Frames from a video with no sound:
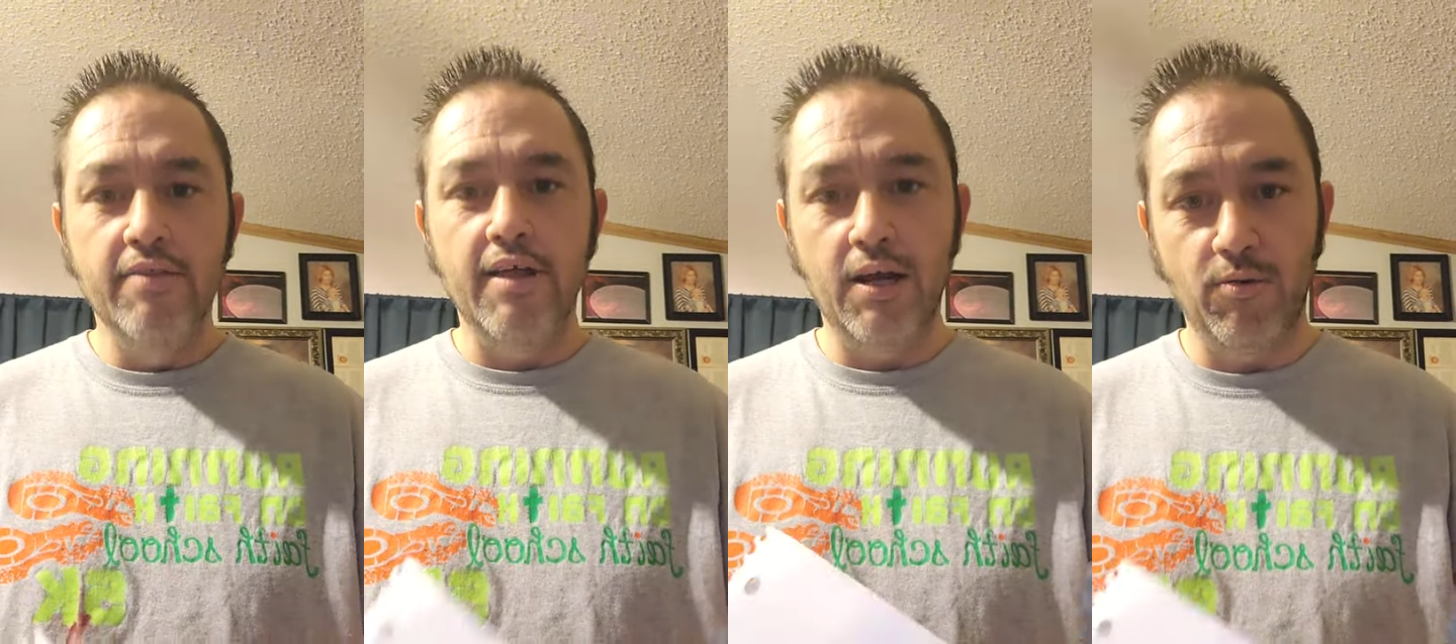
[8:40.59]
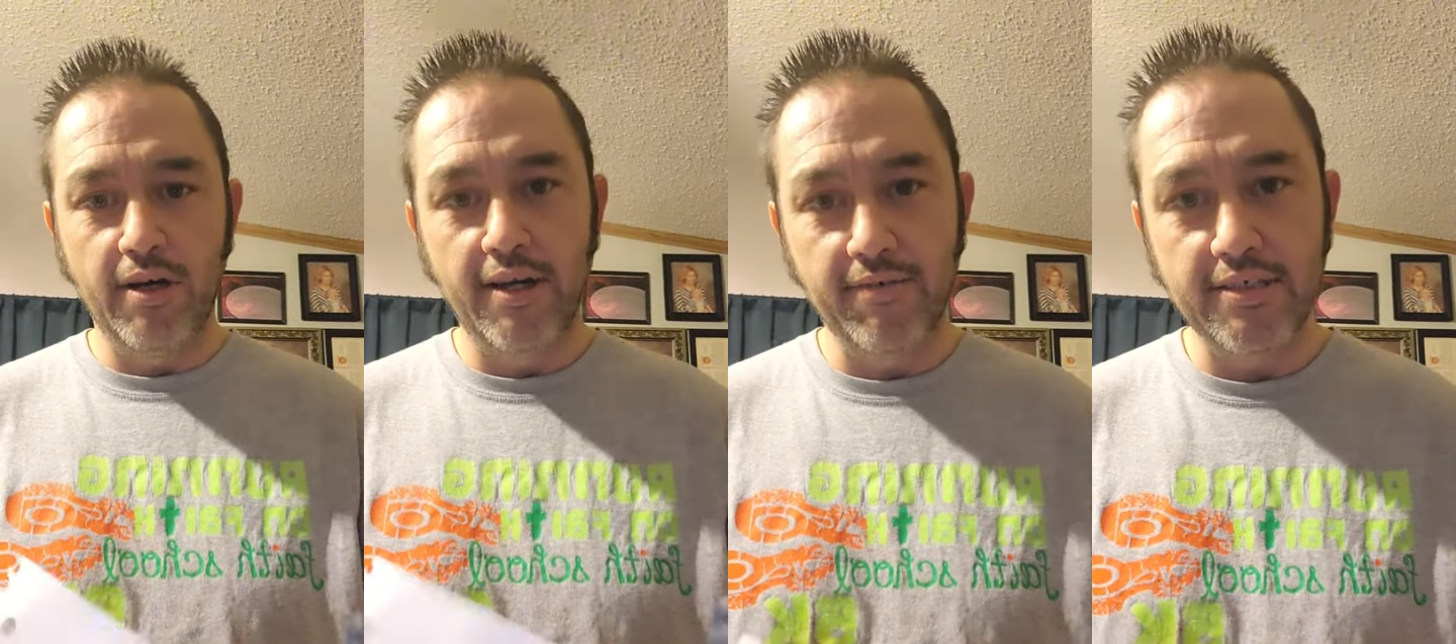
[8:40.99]
that he would
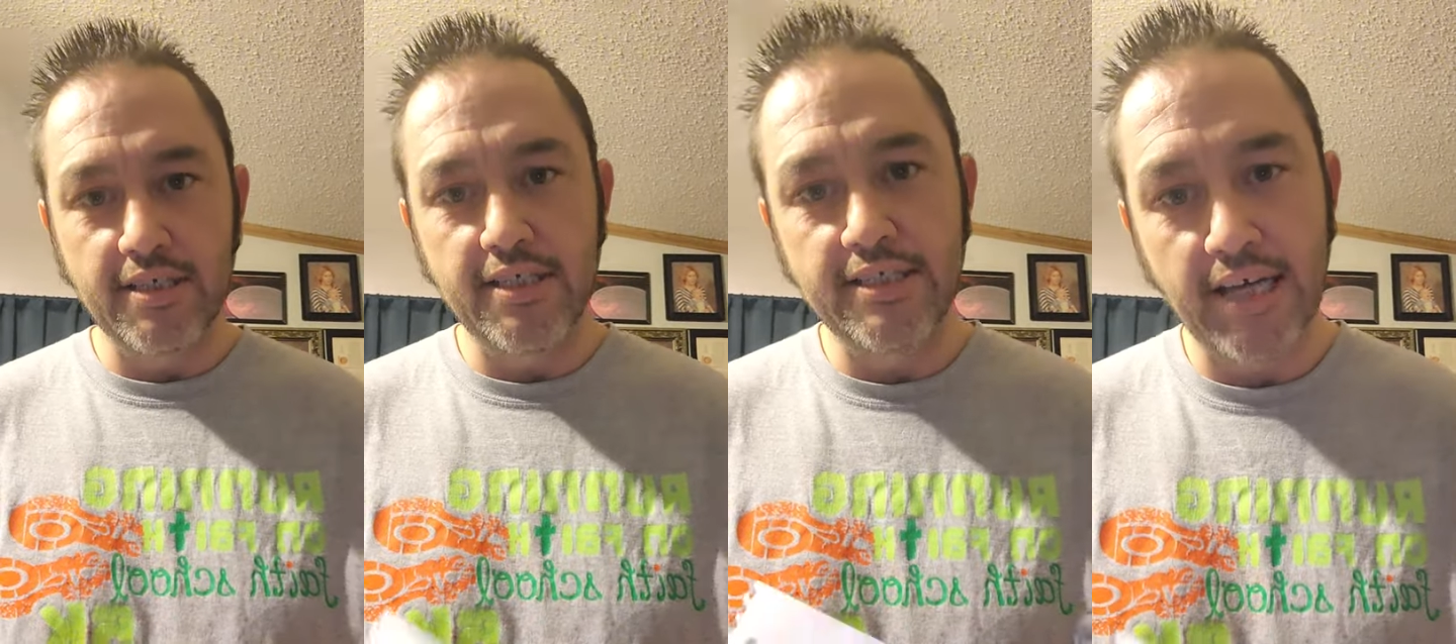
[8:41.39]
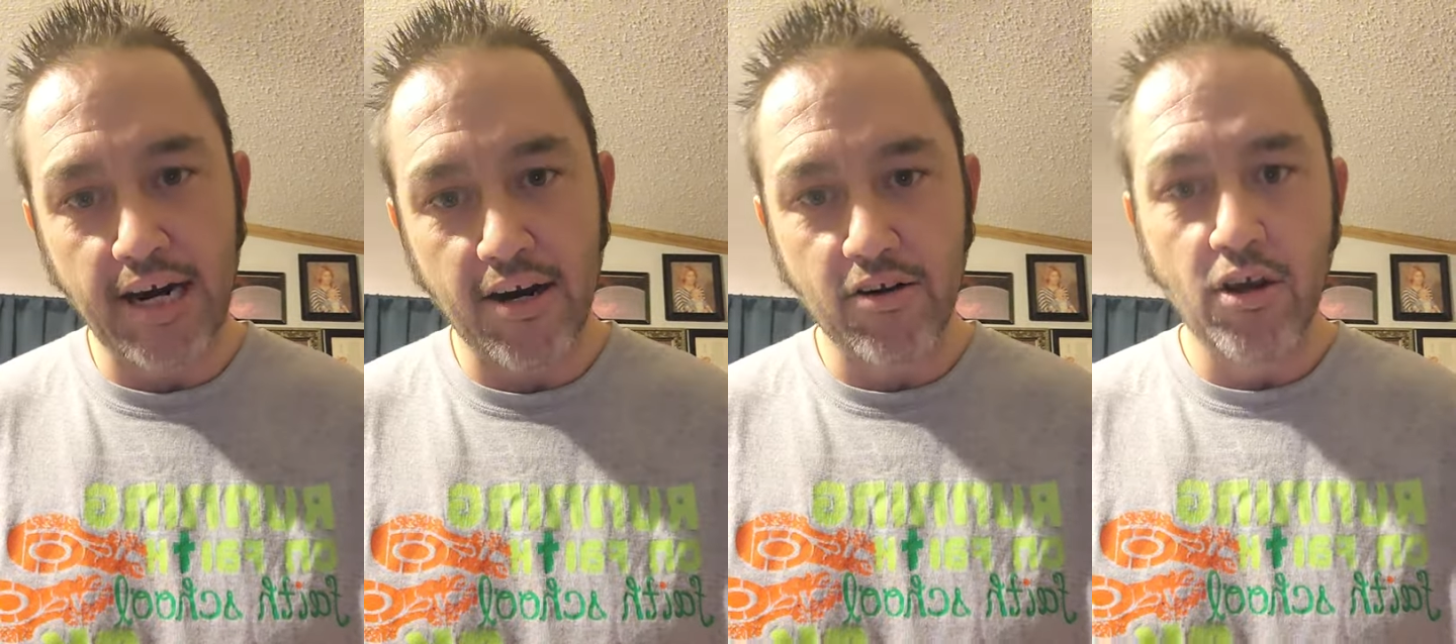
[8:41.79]
give us a
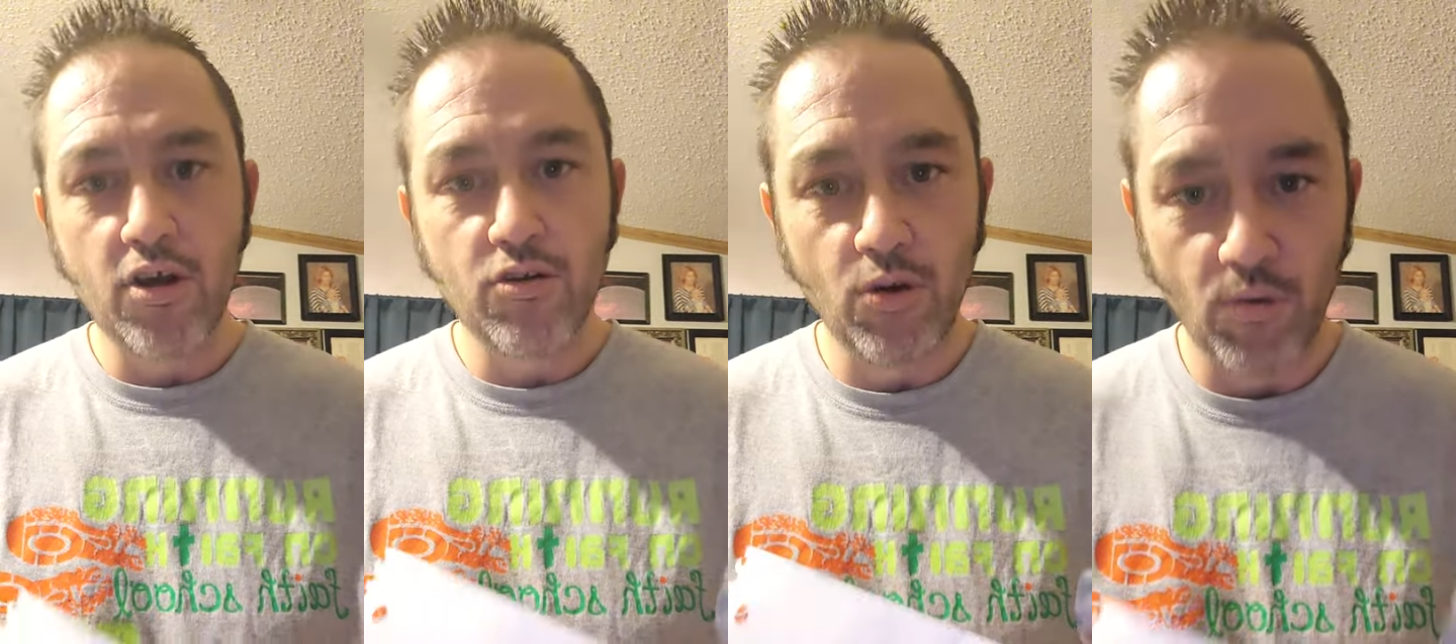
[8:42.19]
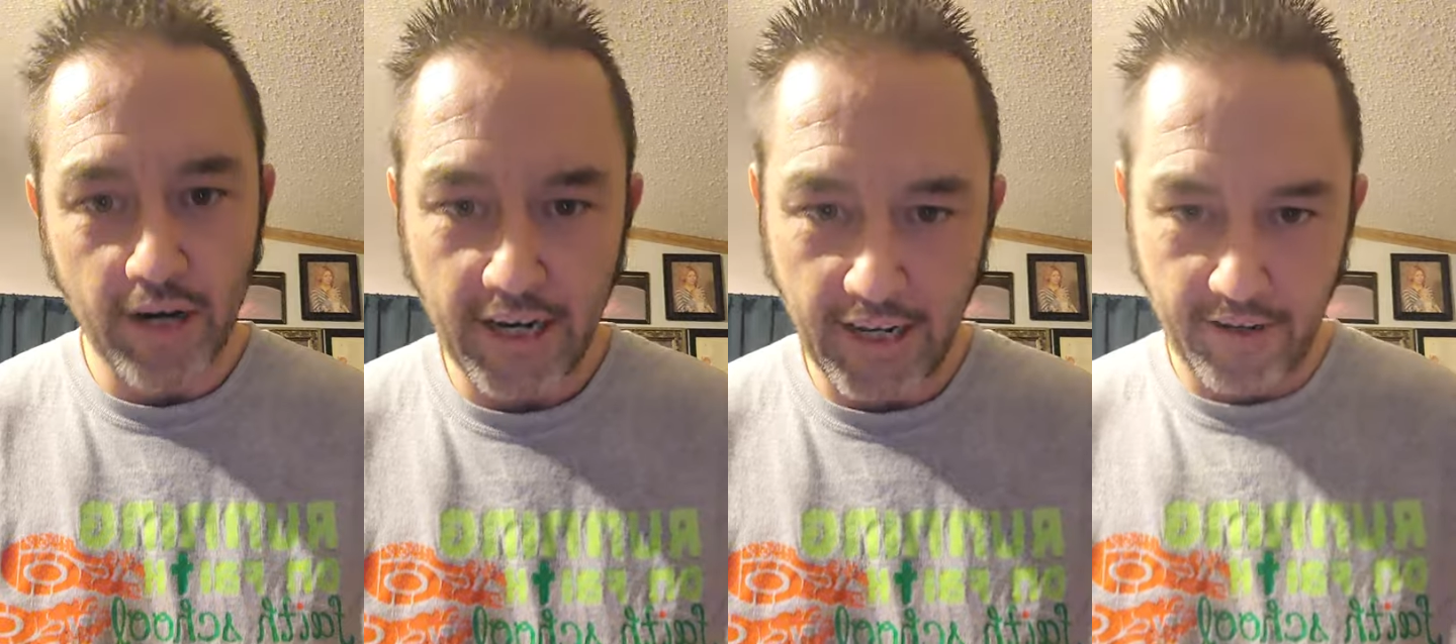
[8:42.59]
desire to
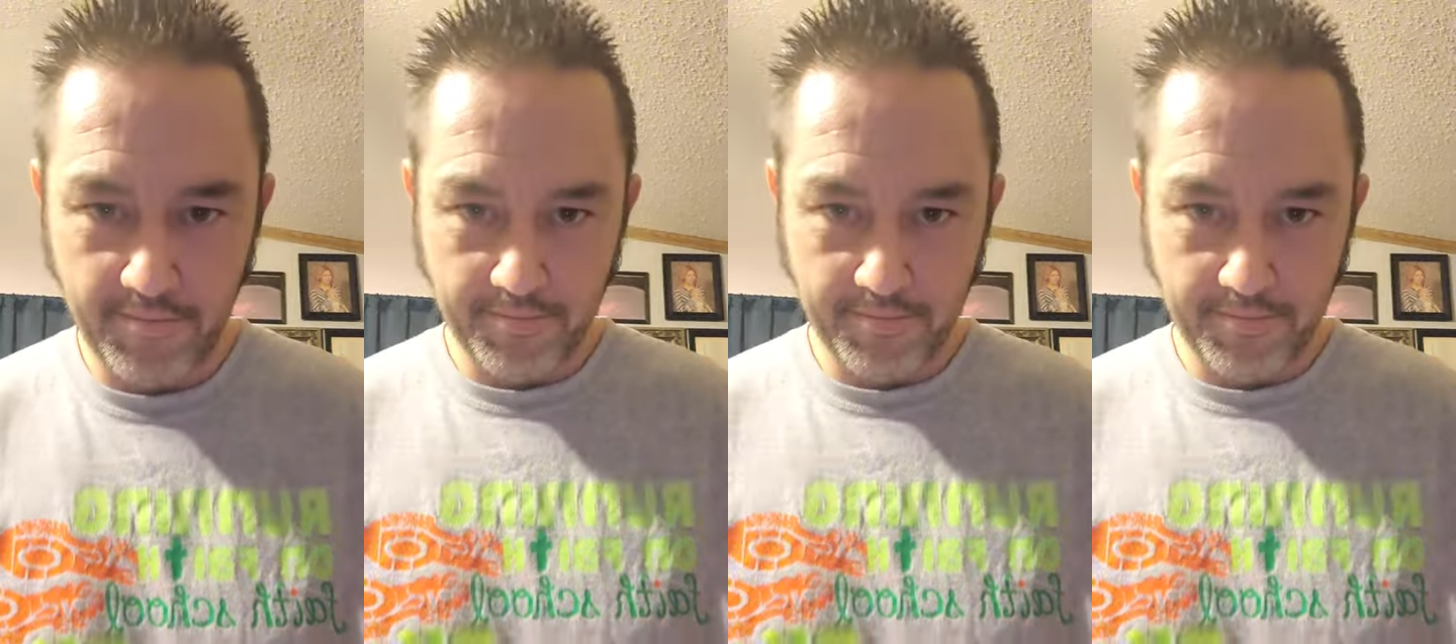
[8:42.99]
read it.